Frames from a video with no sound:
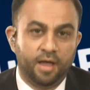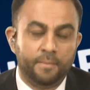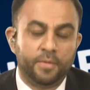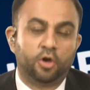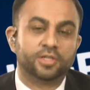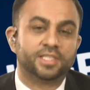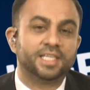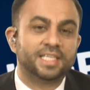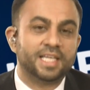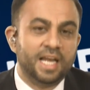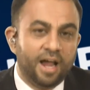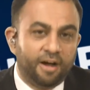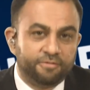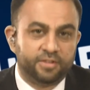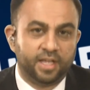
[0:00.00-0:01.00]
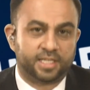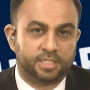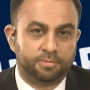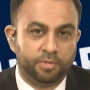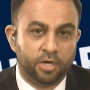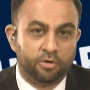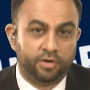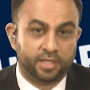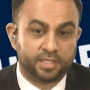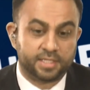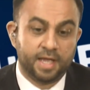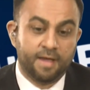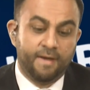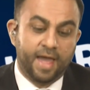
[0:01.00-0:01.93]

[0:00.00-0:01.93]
because it's lived experience.